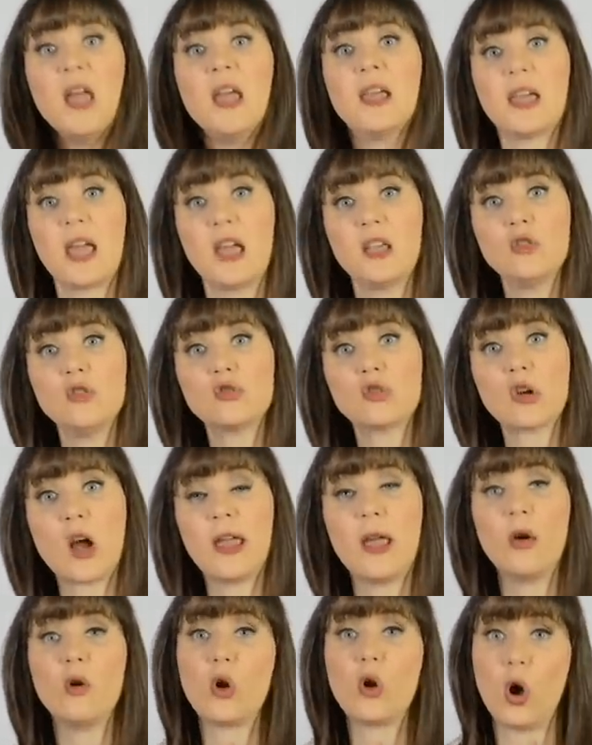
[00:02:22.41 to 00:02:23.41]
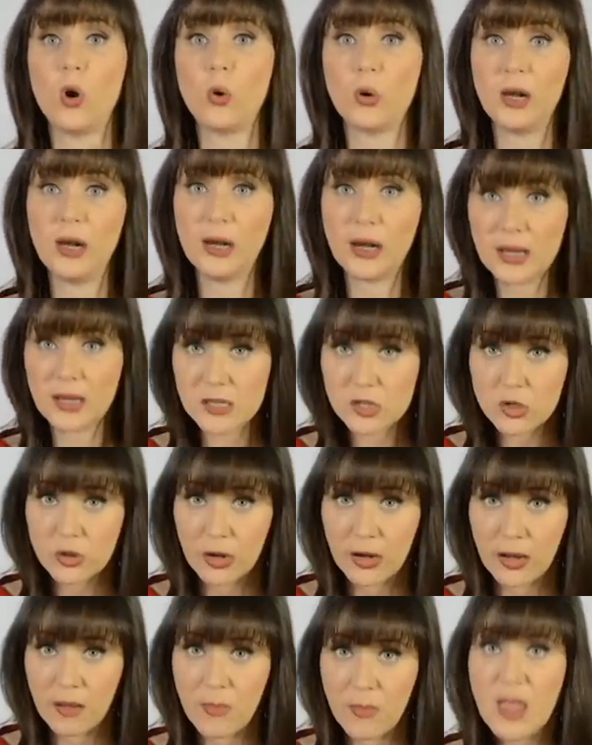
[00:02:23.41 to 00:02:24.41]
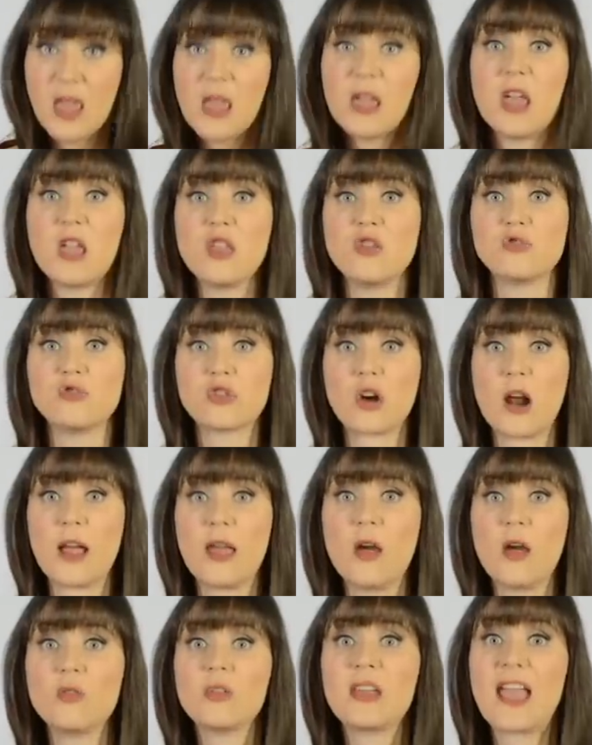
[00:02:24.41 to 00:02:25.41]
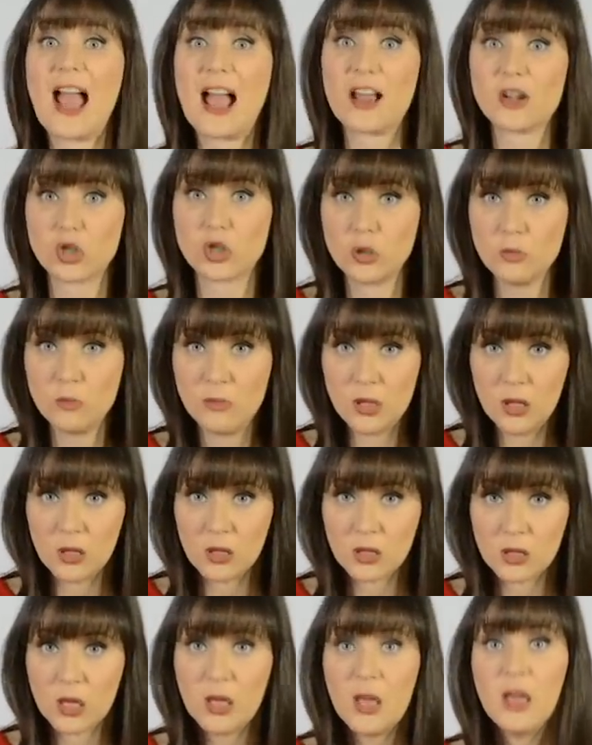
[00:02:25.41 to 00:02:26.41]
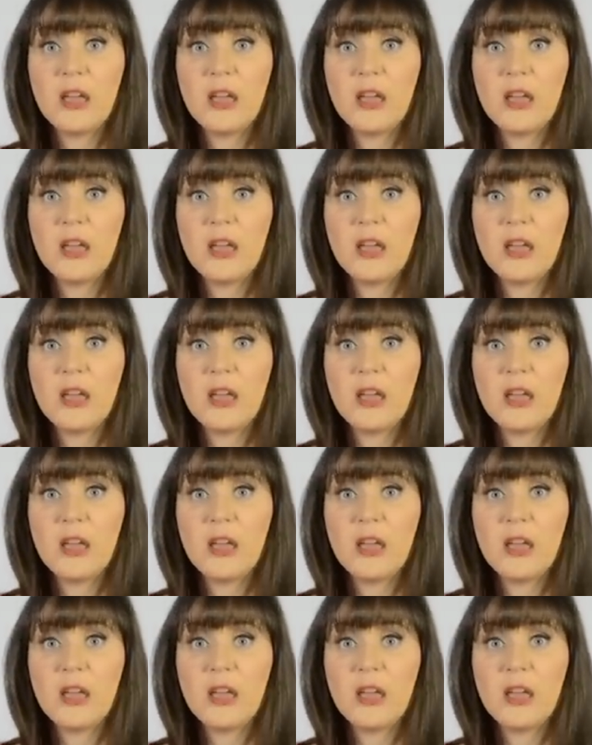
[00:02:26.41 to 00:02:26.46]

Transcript: Can you try out coconut ice cream? Can you try out cashew milk?